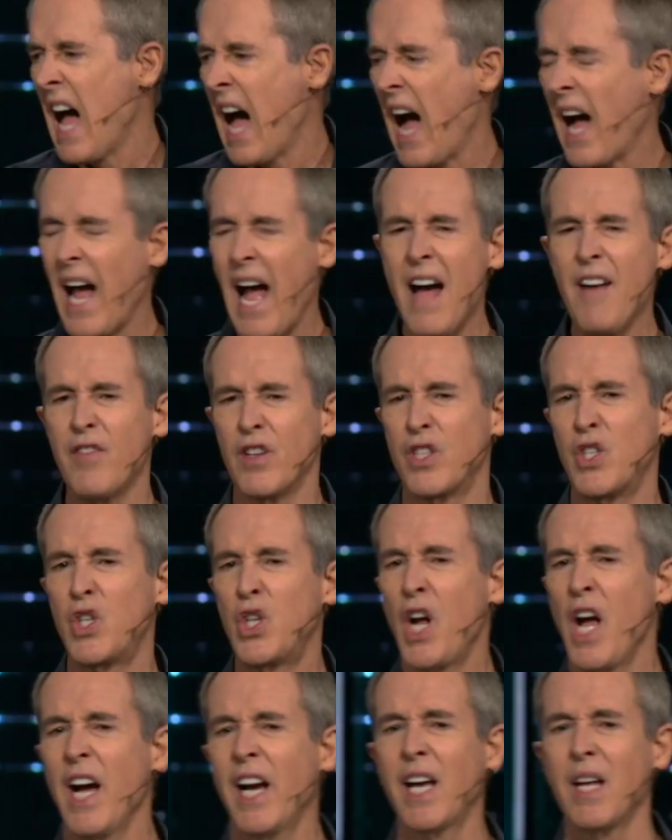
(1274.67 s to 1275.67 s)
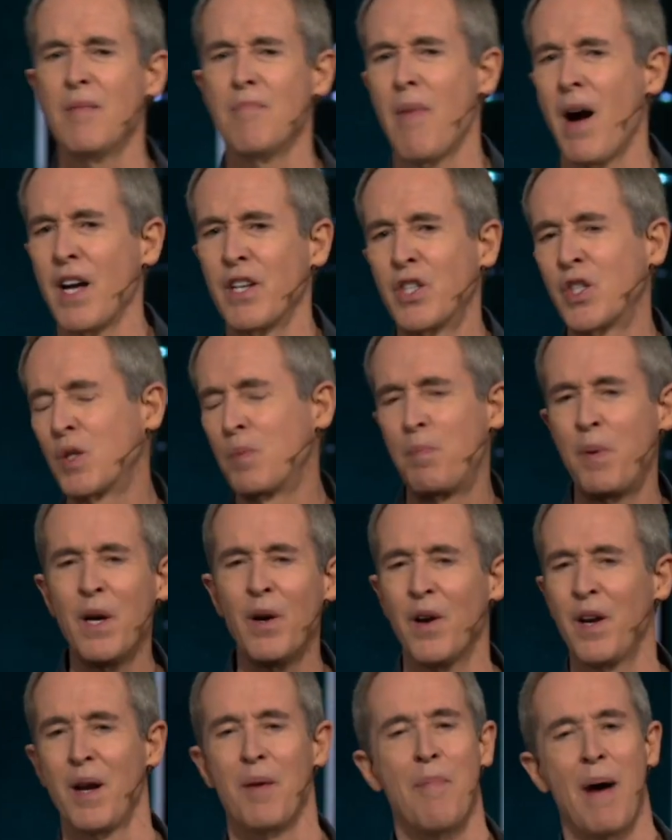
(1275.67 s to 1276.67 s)
I have a check in my
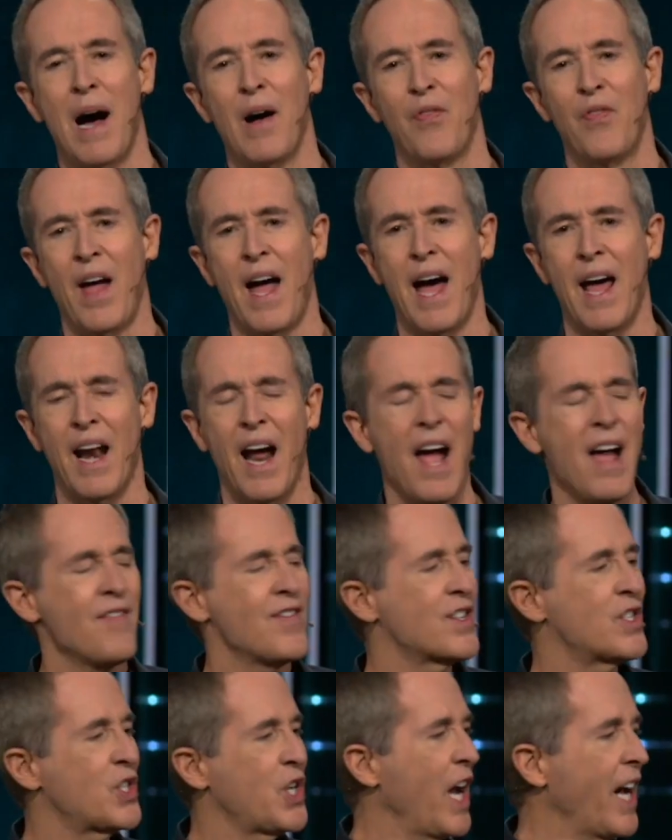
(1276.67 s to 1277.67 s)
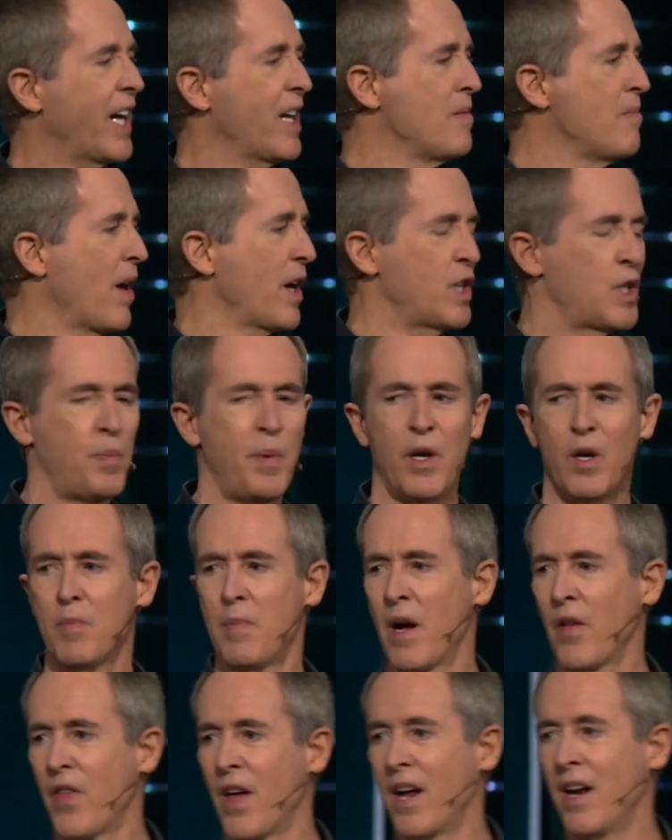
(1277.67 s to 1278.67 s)
spirit about that. I have a check in my spirit
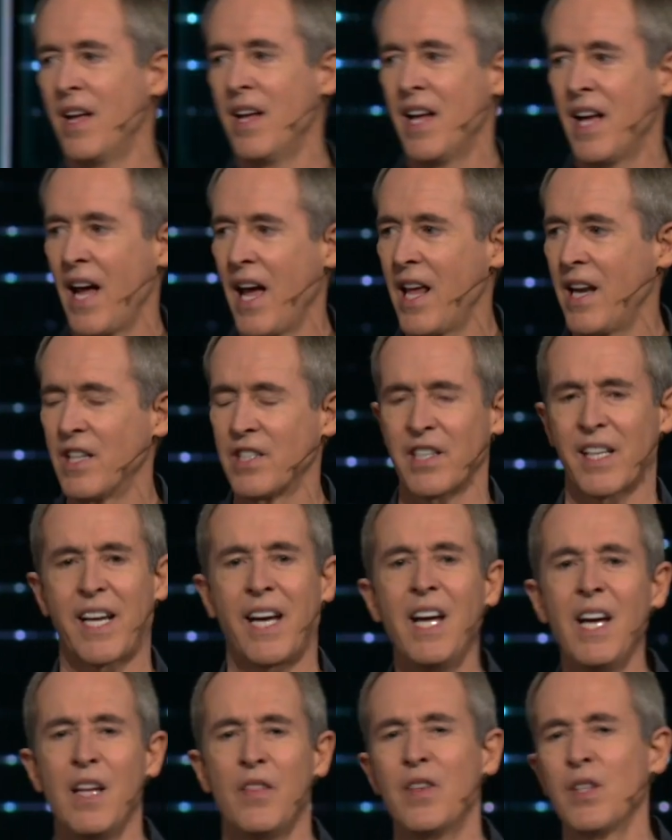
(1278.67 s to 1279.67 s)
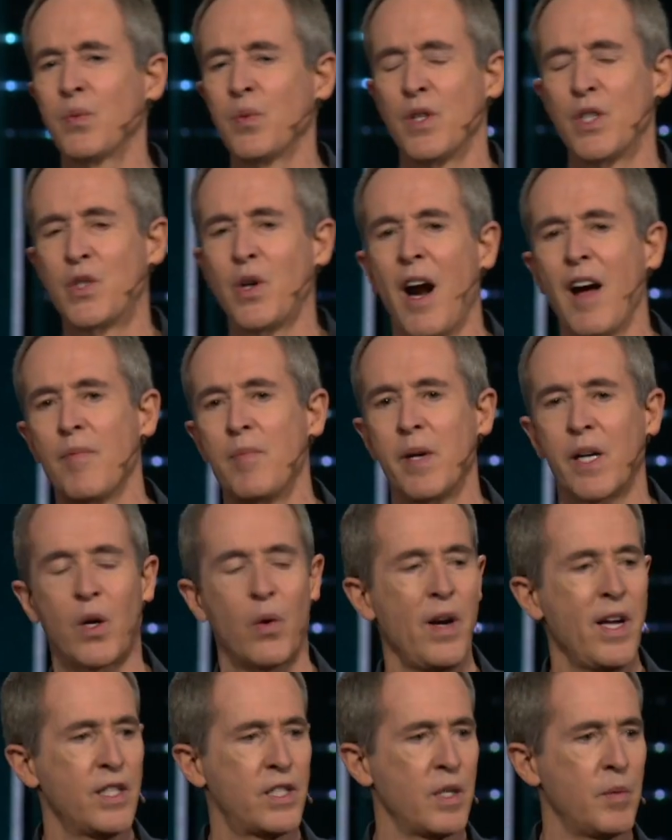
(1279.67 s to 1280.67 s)
about that. And as a kid, this would drive me
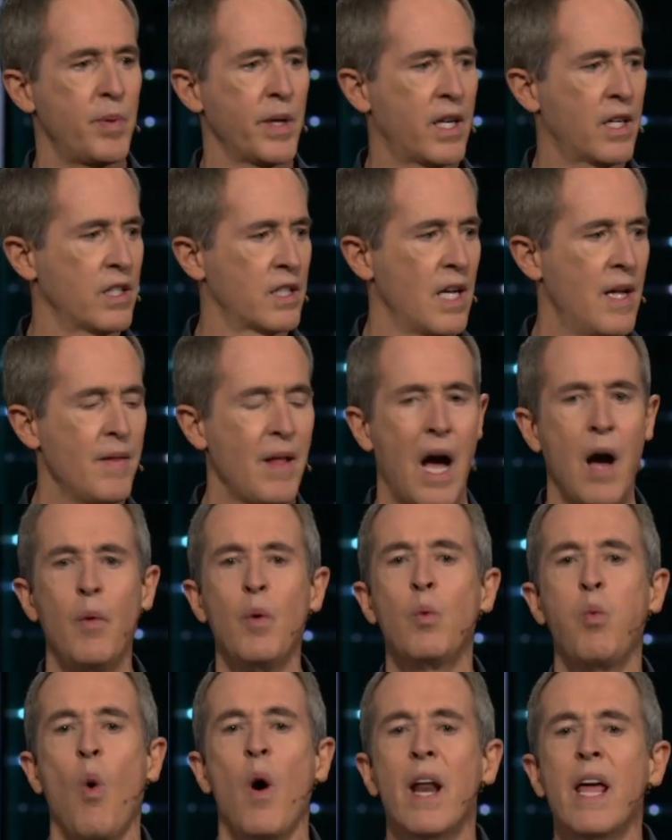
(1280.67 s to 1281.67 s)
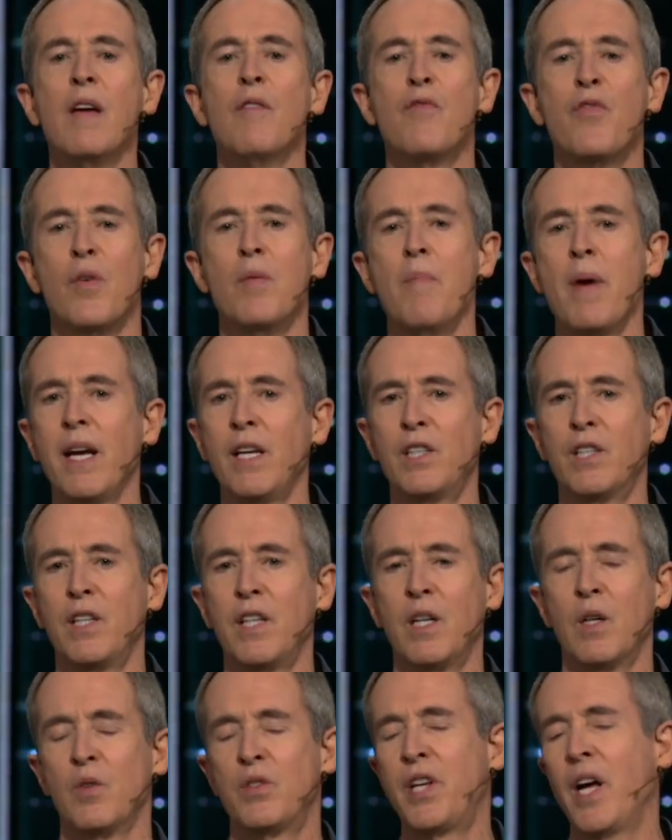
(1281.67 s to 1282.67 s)
crazy because I would want
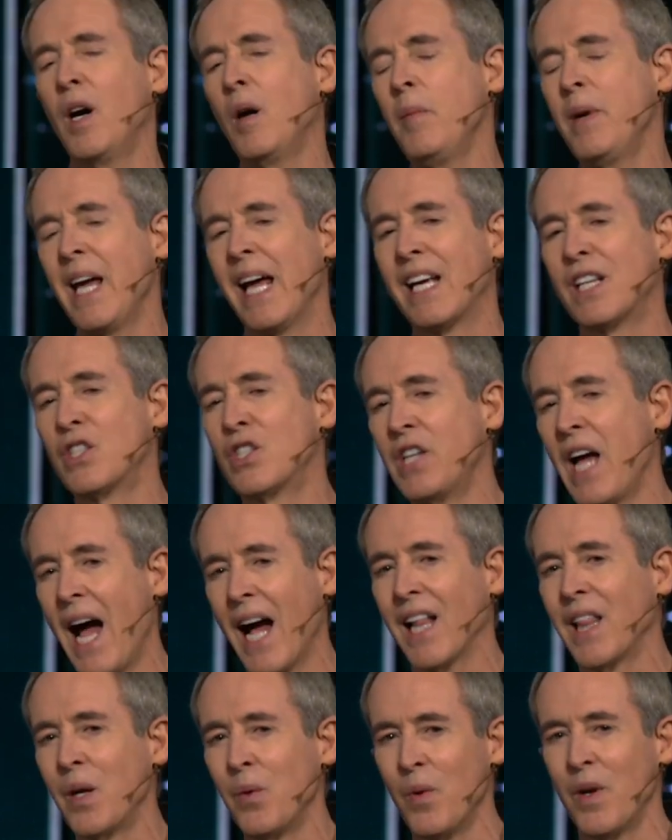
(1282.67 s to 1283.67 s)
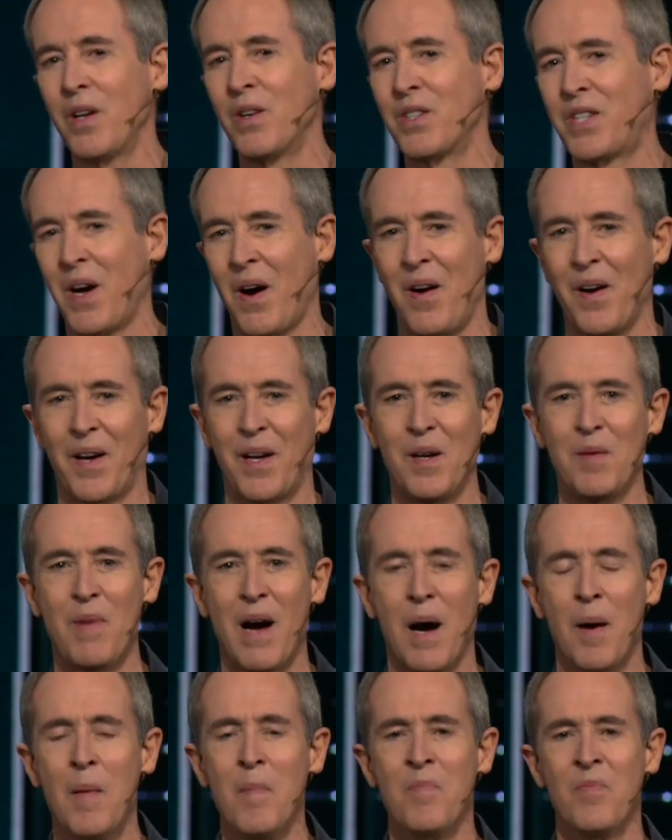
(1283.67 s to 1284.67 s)
information, tell me exactly what you're talking
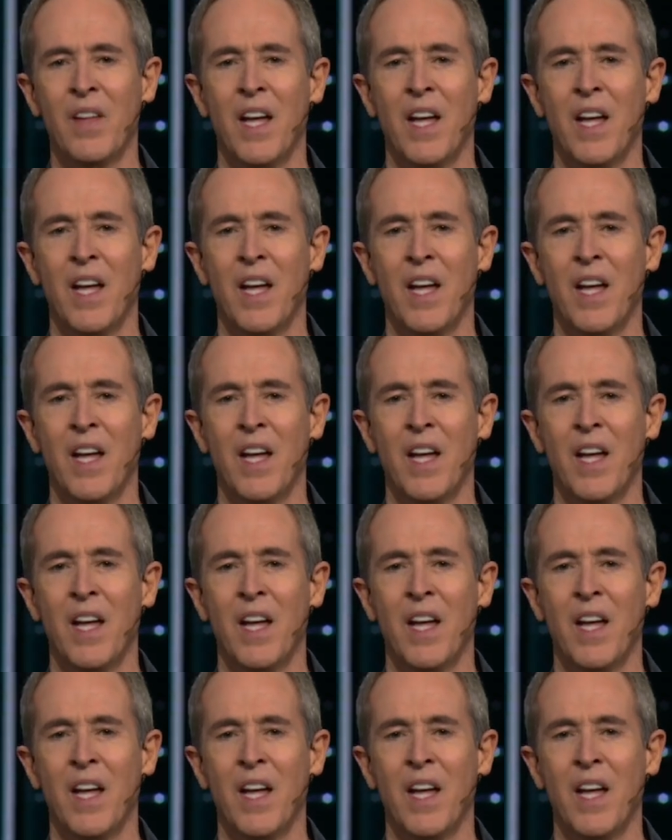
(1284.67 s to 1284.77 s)
about.